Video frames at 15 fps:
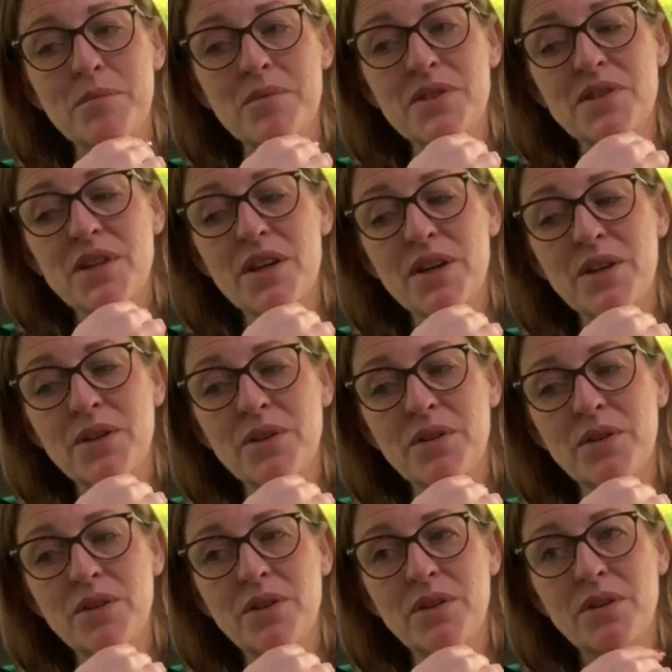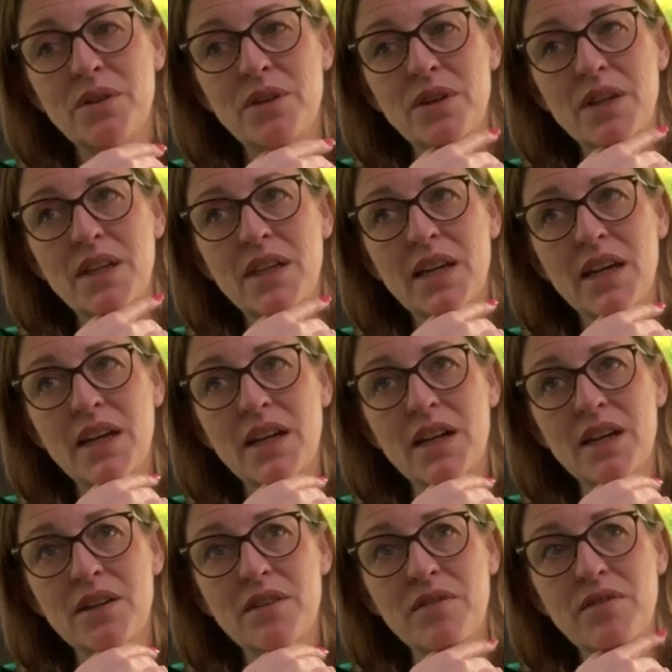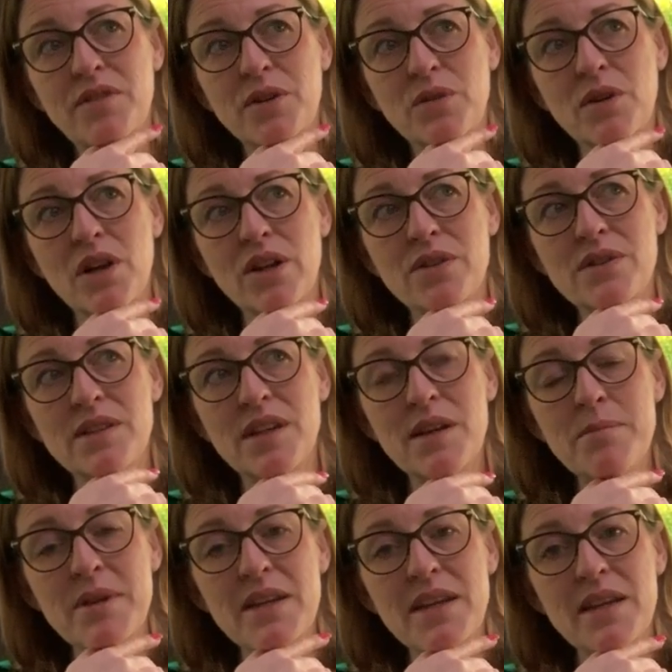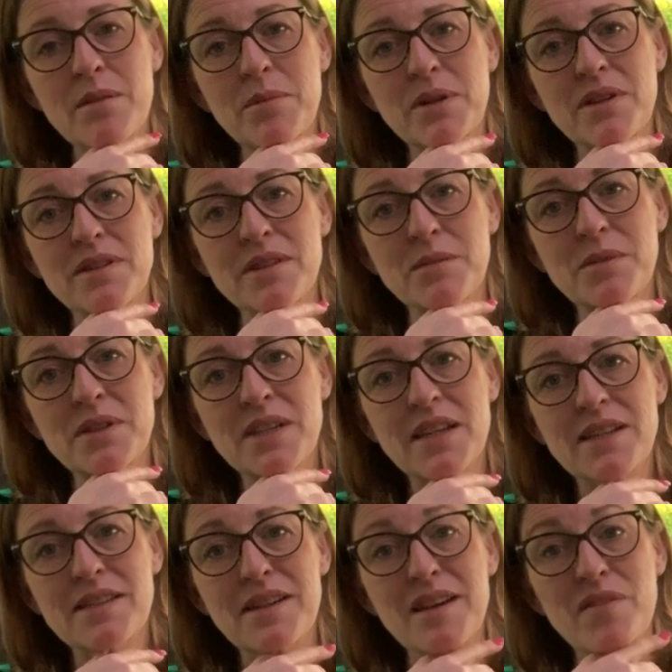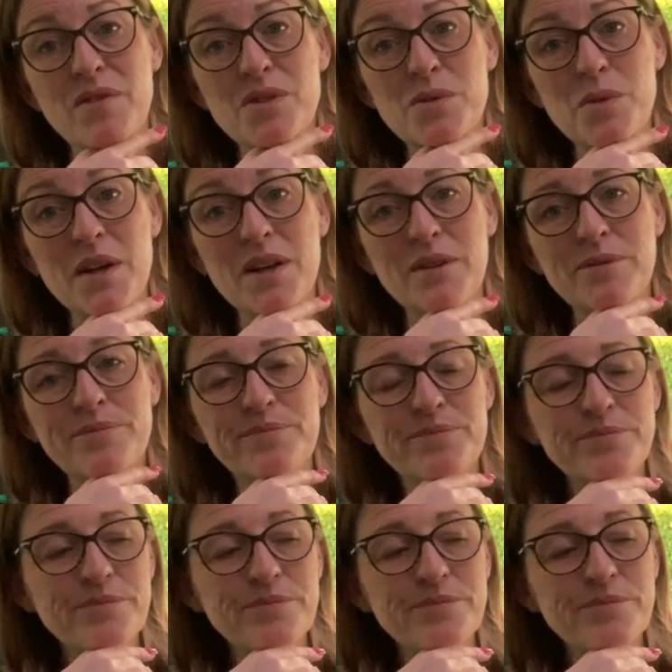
So yeah, I kind of feel close to him in here because it was his love as well.